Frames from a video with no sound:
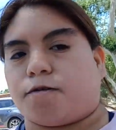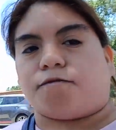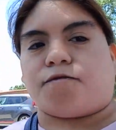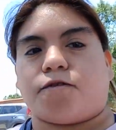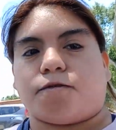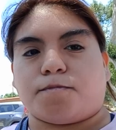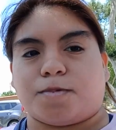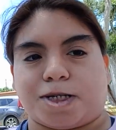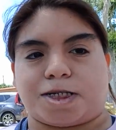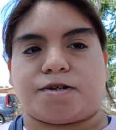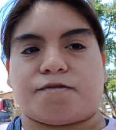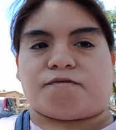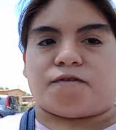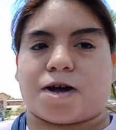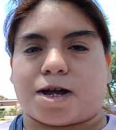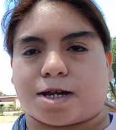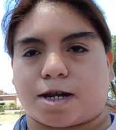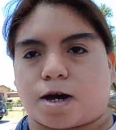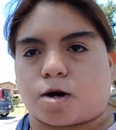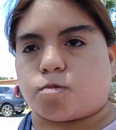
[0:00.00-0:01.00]
for me to
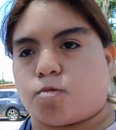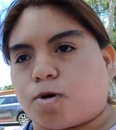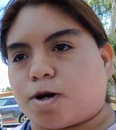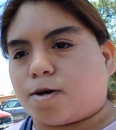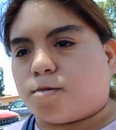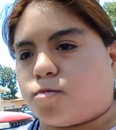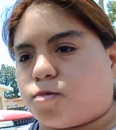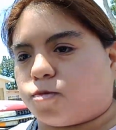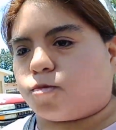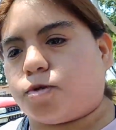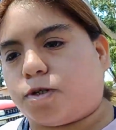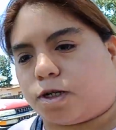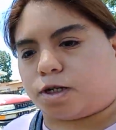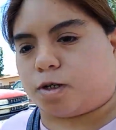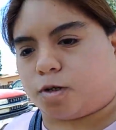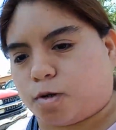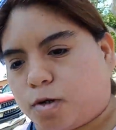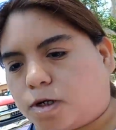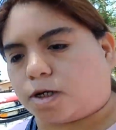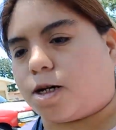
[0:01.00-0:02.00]
find out when we were
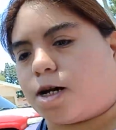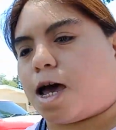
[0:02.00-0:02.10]
gonna go to